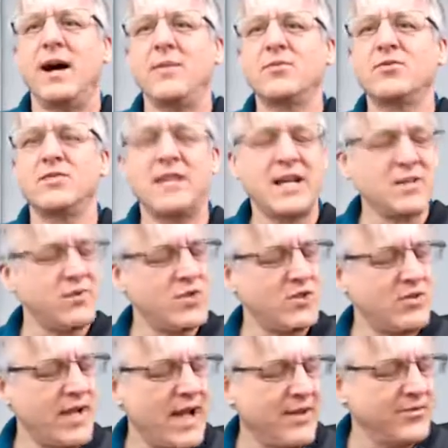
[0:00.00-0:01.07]
So that's what
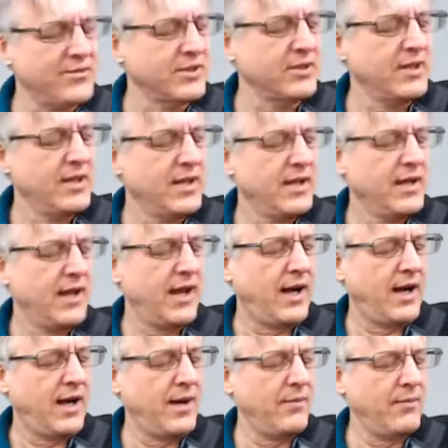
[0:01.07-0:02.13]
you're after.
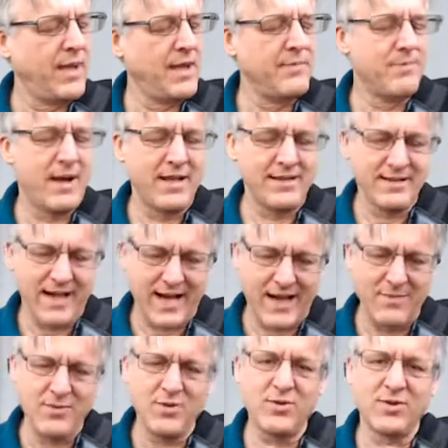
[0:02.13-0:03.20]
And by the
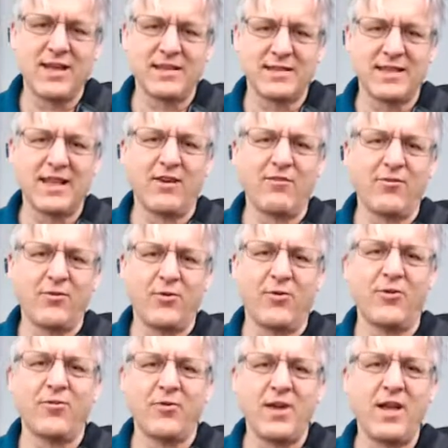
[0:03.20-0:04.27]
time you get to that
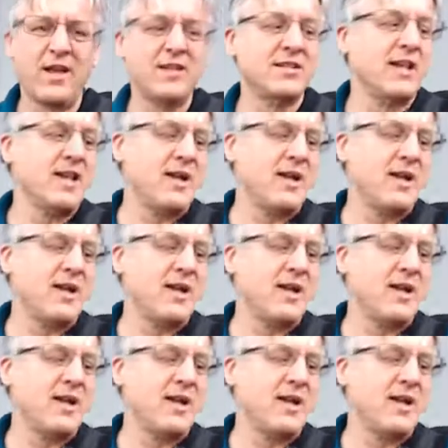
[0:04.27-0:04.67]
fourth phrase,